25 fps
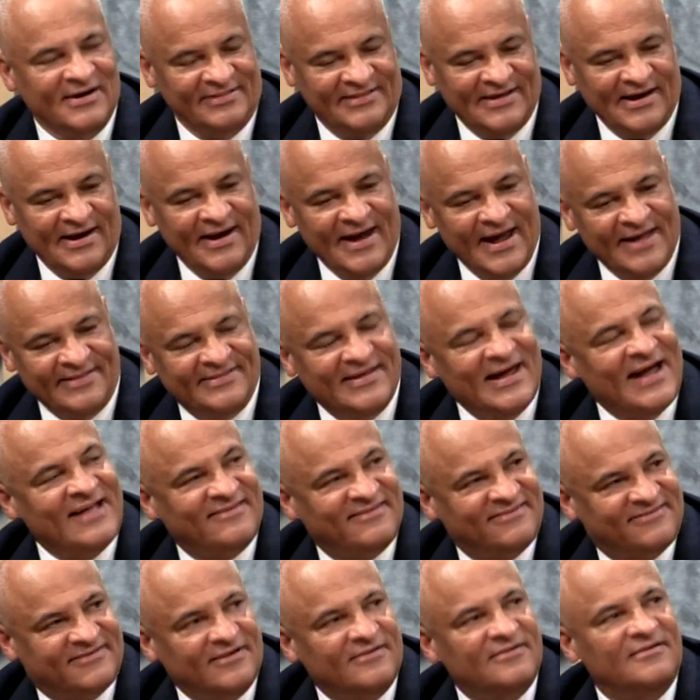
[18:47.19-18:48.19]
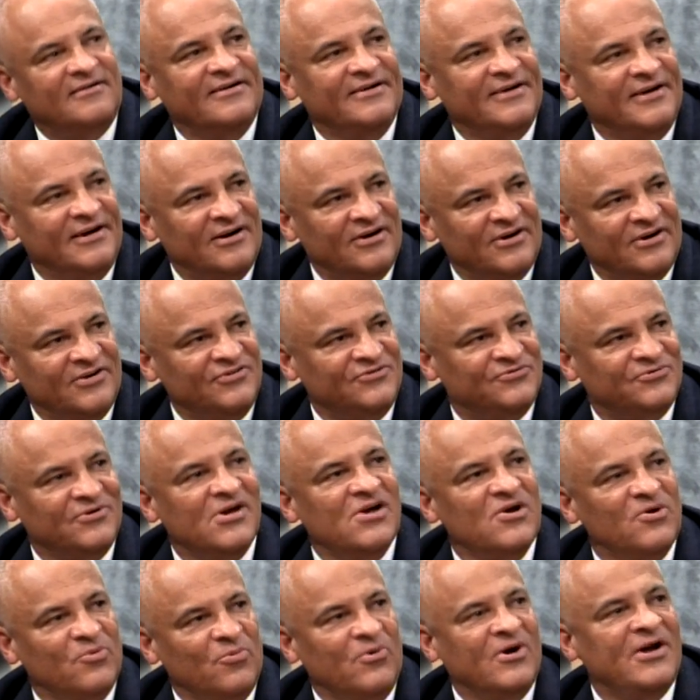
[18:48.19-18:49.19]
That's telling us
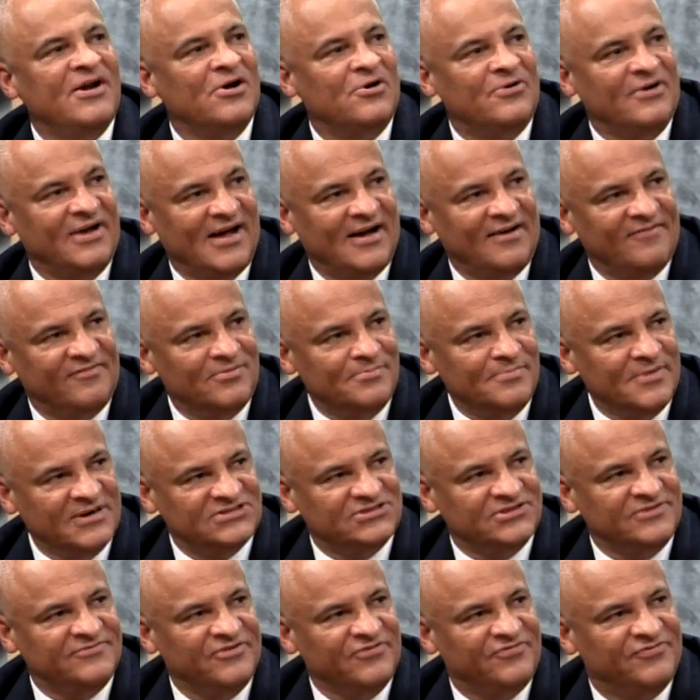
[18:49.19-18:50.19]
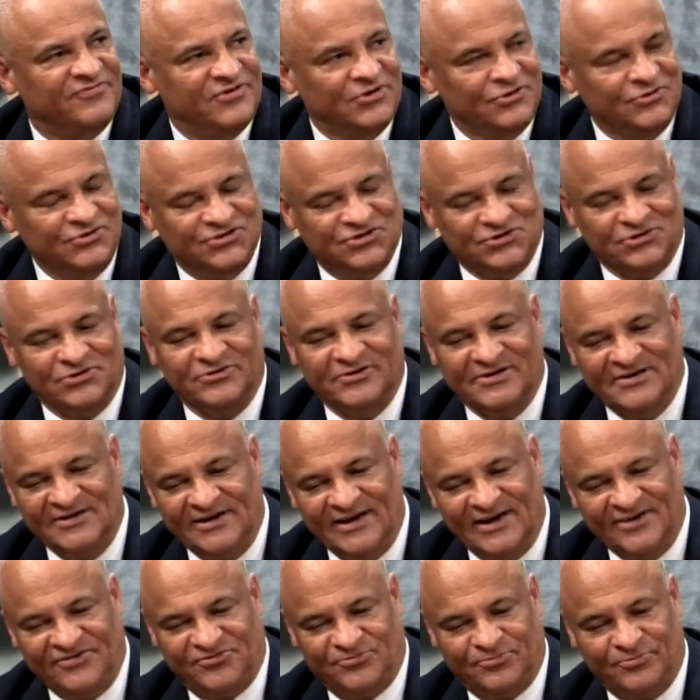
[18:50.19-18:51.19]
we don't have a much of a future
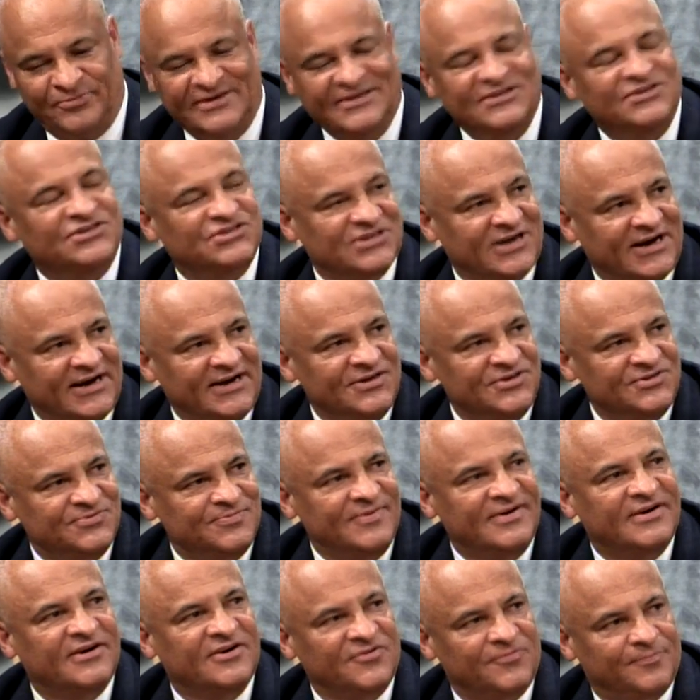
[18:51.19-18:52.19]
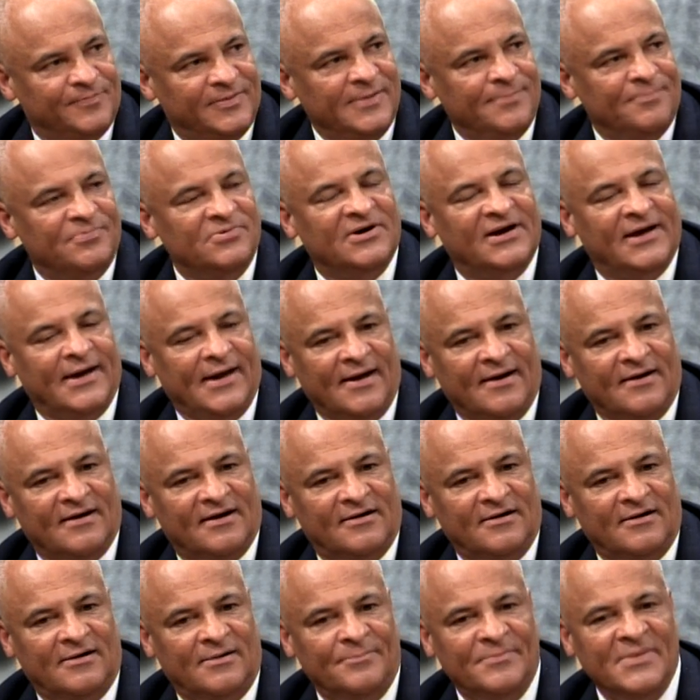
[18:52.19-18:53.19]
unless we change, because people can't
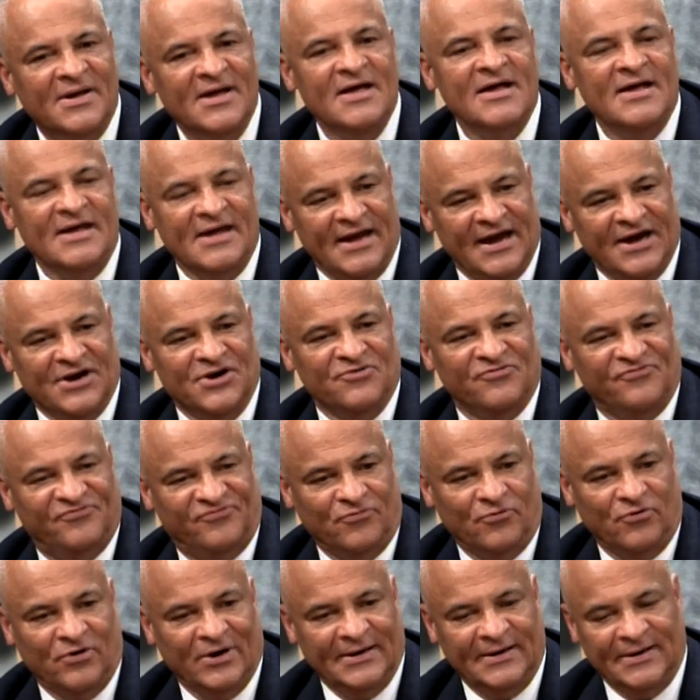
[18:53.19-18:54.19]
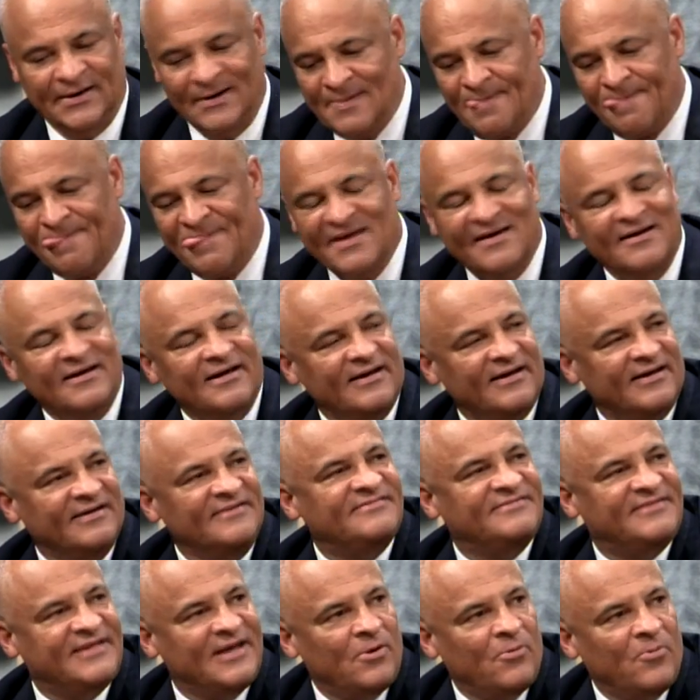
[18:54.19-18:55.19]
come and afford. Is
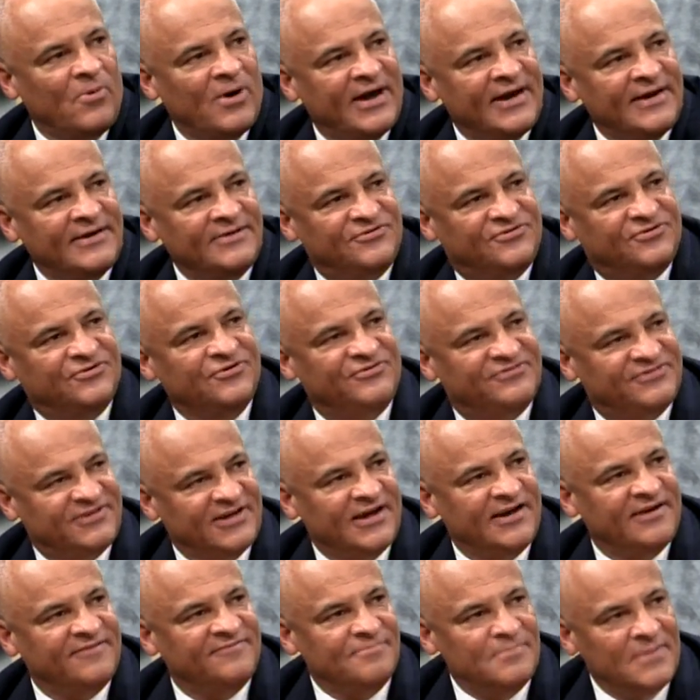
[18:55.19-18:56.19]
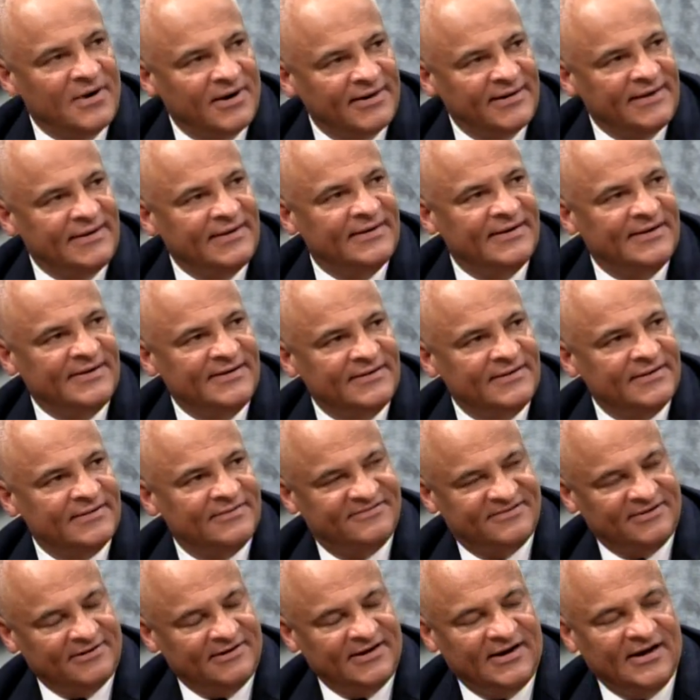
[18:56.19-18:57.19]
there a way to save money in the
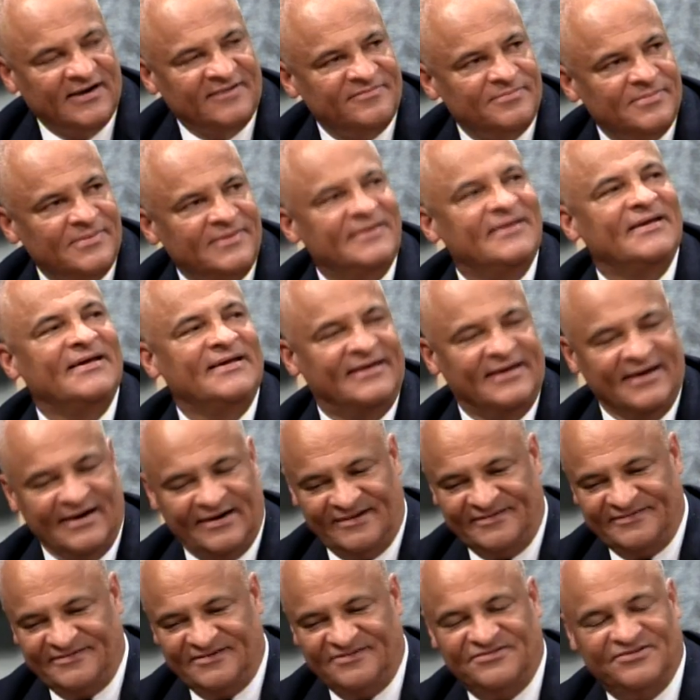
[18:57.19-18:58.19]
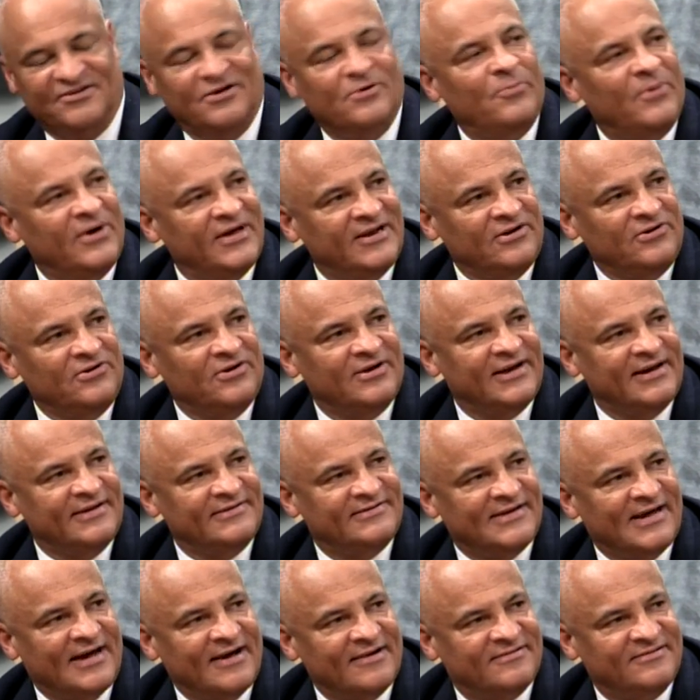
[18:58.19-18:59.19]
city government? Yes. Is there a way to look at
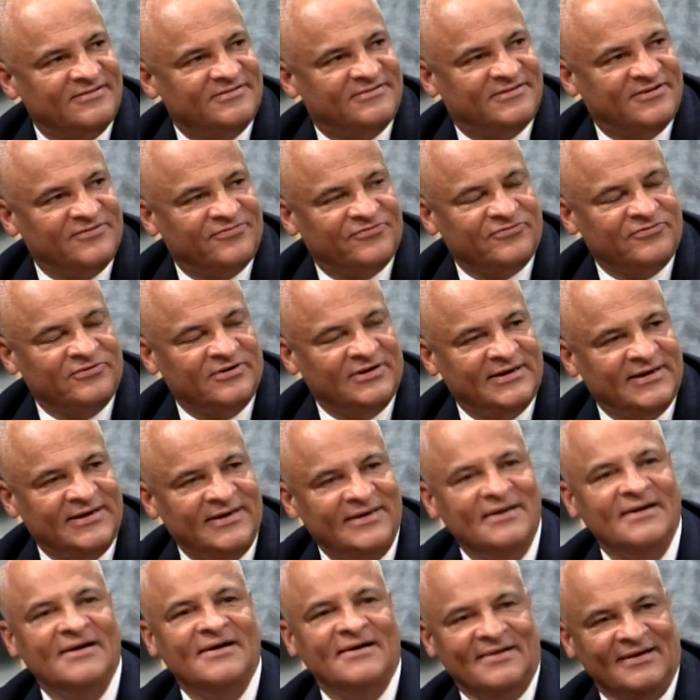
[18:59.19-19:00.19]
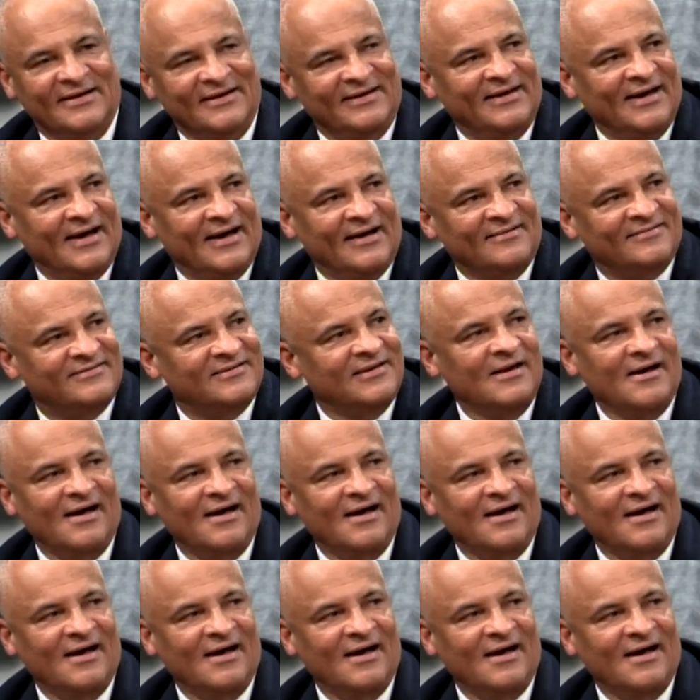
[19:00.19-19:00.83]
taxes differently? Yes.